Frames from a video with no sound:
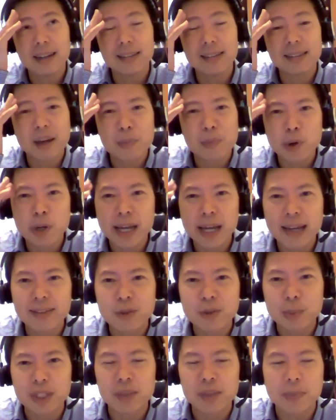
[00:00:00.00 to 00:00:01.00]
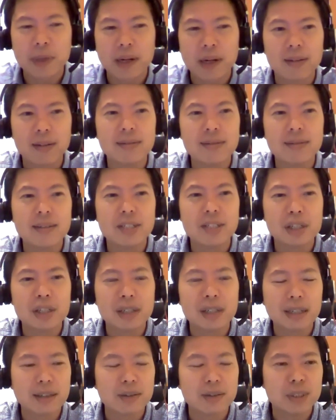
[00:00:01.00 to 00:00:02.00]
Singapore cares so much about
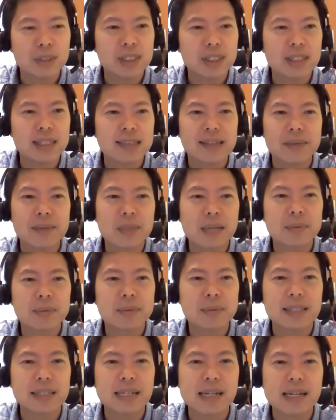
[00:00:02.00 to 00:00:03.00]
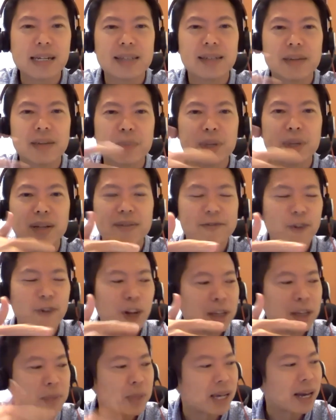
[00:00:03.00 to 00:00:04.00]
digital inclusion, and sometimes the seniors are a bit
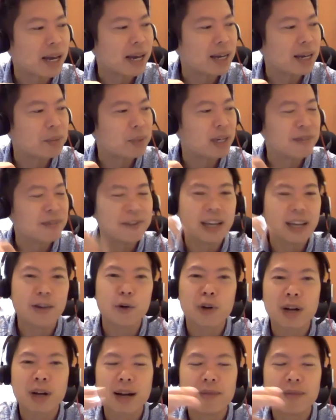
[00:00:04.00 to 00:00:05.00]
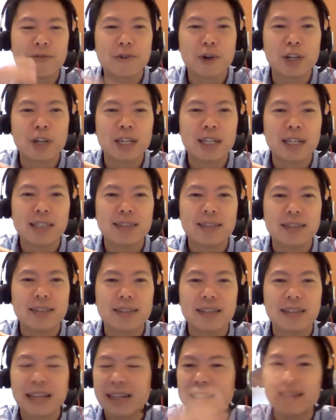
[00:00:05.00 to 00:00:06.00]
falling behind, but if they could come for a learning
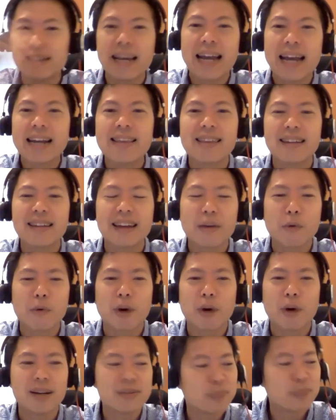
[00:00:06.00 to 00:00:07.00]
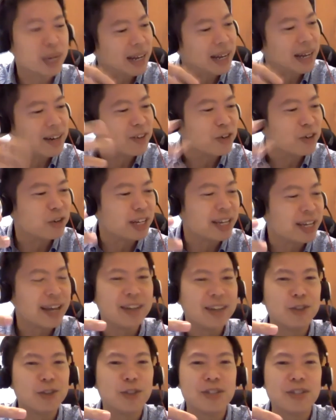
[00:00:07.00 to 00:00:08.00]
circle and learn anything they want, but then, you know, they
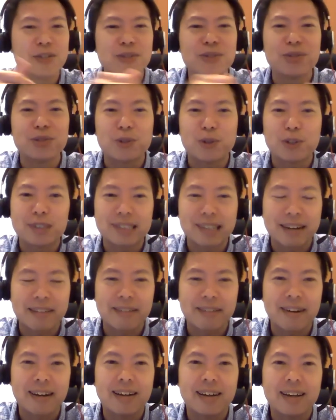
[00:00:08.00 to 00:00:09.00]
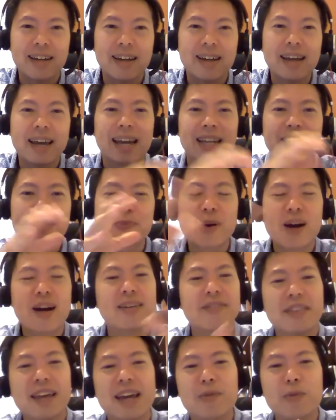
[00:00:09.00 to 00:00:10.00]
get introduced to Coursera, and as
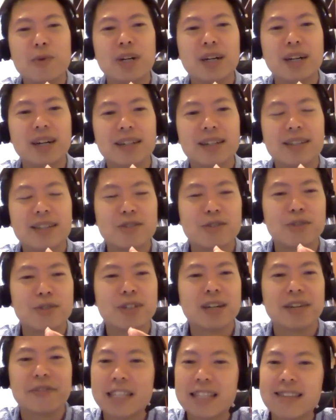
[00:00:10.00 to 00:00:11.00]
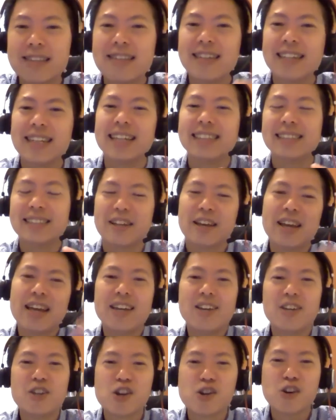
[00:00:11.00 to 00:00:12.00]
part of that work, you kind of insidiously,
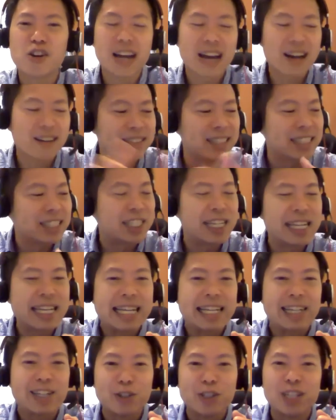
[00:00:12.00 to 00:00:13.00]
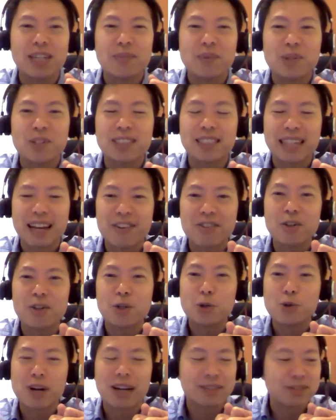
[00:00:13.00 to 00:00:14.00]
you're now digitally included because now you
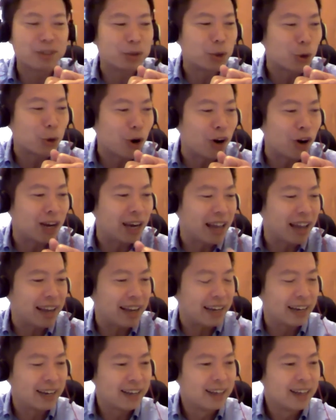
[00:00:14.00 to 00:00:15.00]
know how to go online.